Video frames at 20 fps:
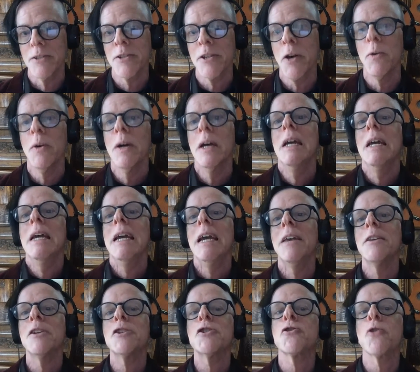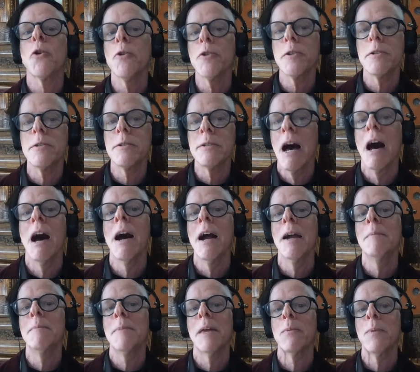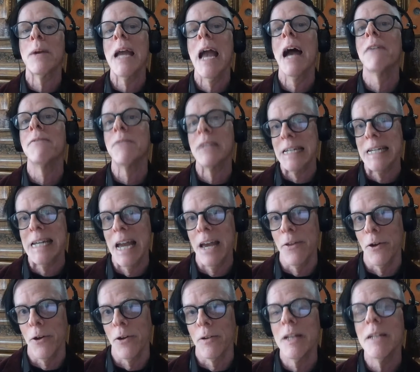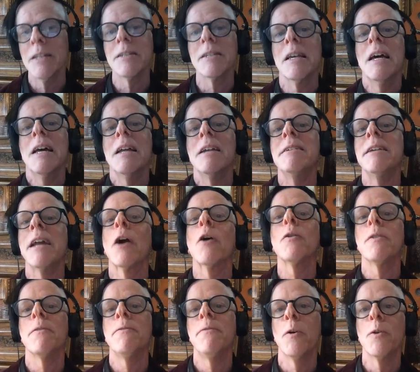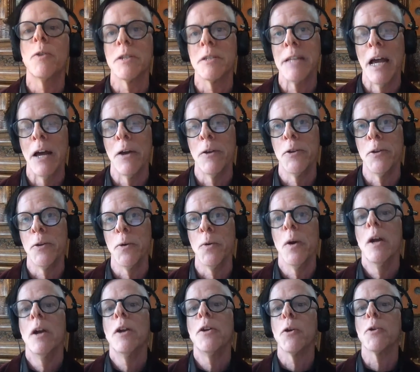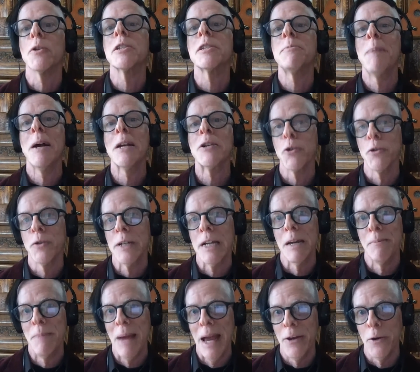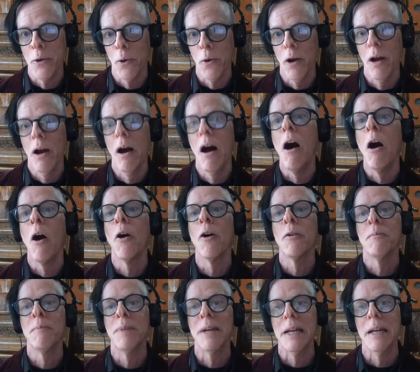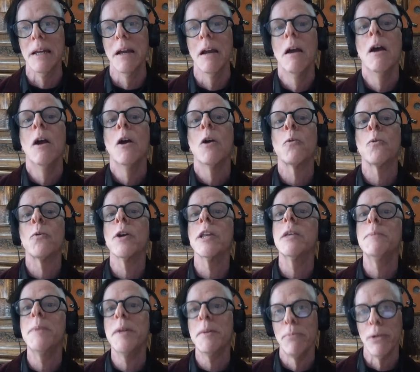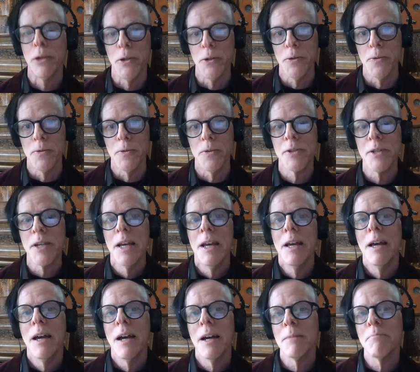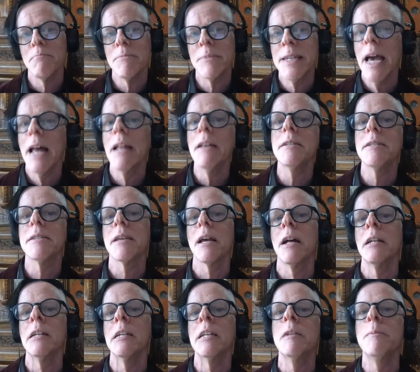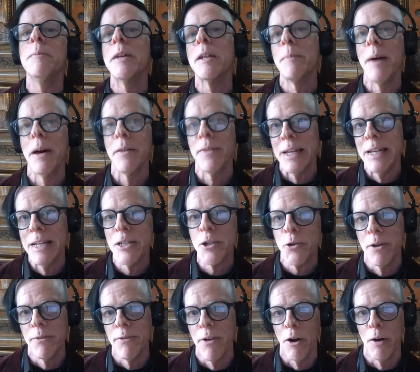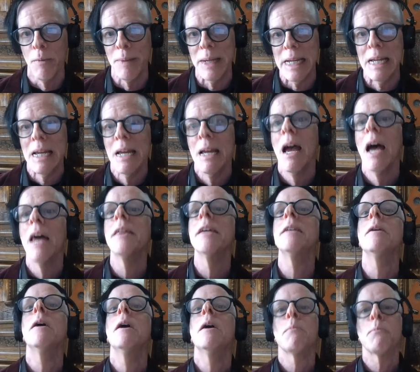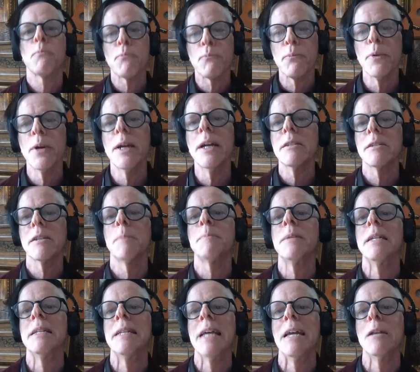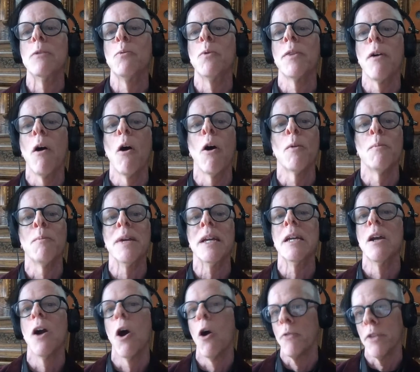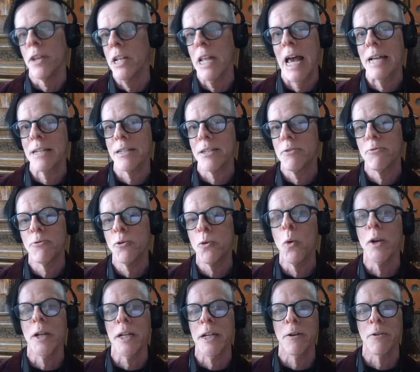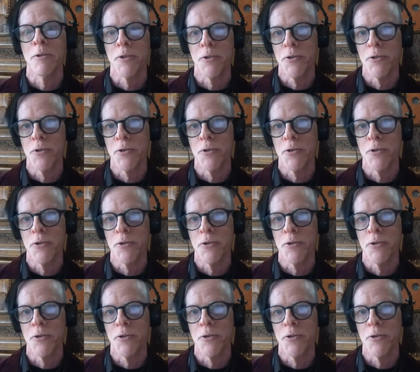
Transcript: So in the short time that we have together, let's narrow the focus down to your specialty at Pandora, R&B, rhythm and blues. Tell us a little bit about the history of R&B, and then bring us up to date with R&B over the last 20 years or